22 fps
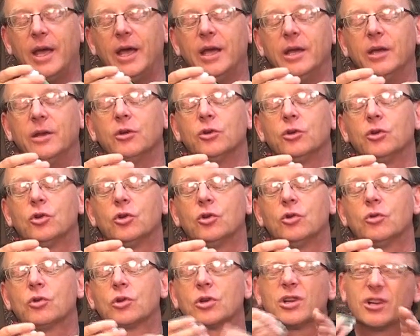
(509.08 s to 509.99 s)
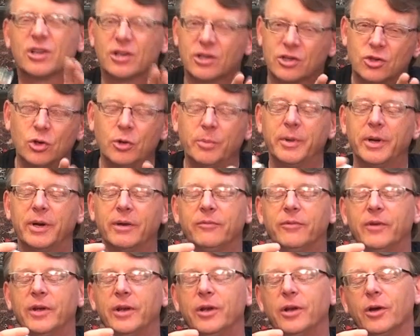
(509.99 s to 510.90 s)
a
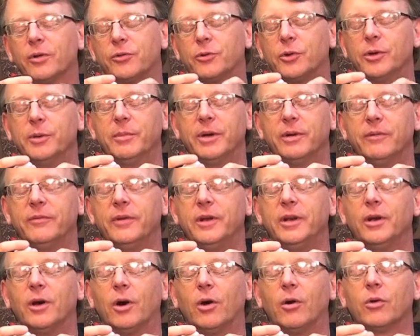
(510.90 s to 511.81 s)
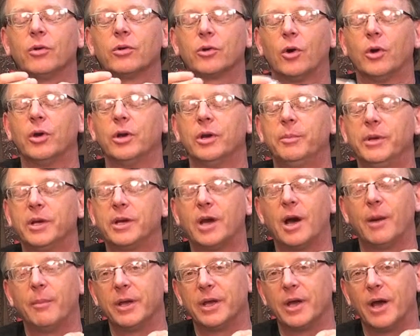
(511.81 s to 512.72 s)
two-minute video, three-minute video going to be
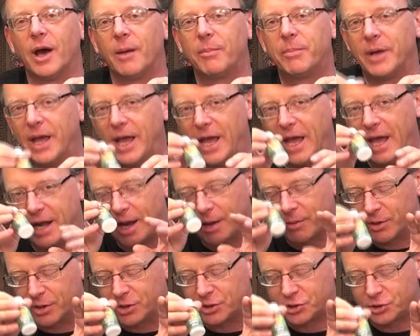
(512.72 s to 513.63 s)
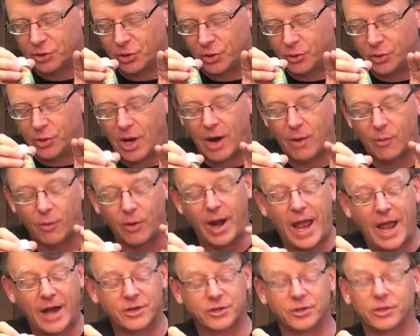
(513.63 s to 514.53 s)
coming up, and I'm going to show you how
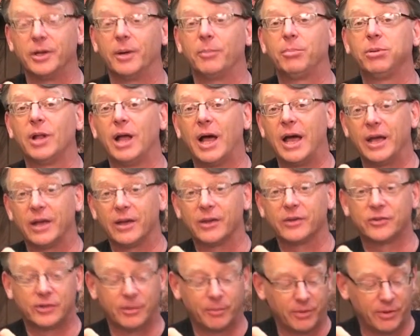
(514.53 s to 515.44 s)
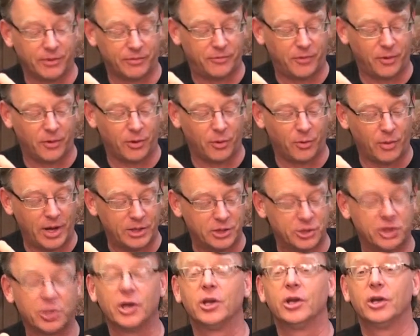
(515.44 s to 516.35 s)
we're actually applying some of the photo
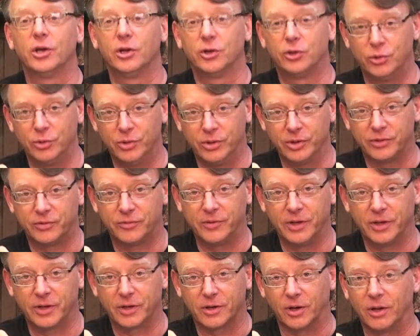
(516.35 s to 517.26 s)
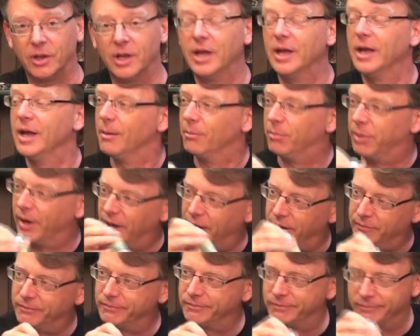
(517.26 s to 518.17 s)
etch to this vehicle.
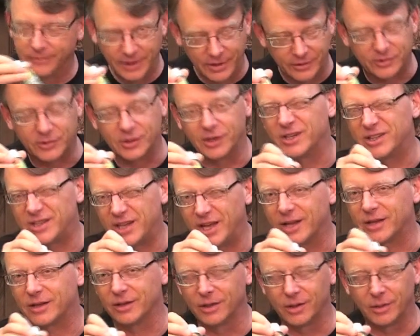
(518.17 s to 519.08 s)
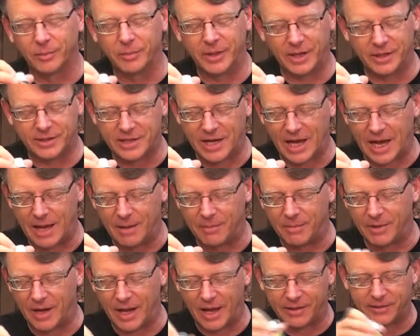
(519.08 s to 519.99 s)
But it's going to take a little bit of
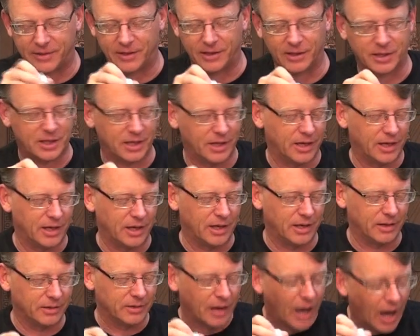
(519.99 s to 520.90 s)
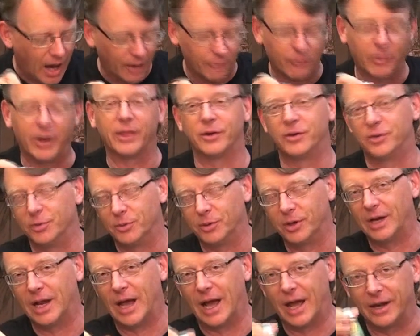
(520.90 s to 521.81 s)
time, and I think uh, I'd rather
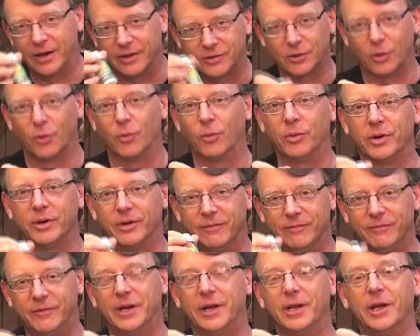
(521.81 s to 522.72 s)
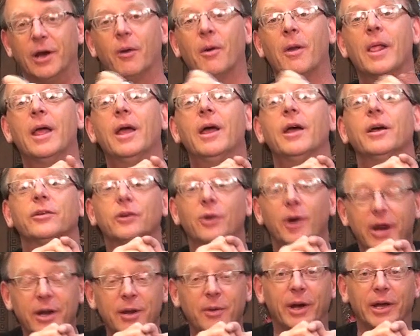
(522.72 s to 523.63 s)
do it on its own video.
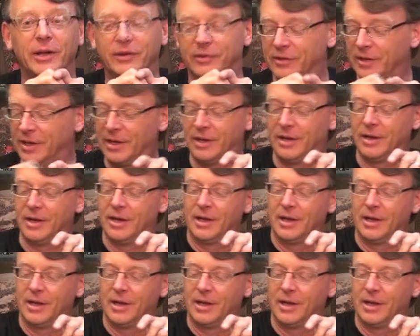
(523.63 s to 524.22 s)
So anyways,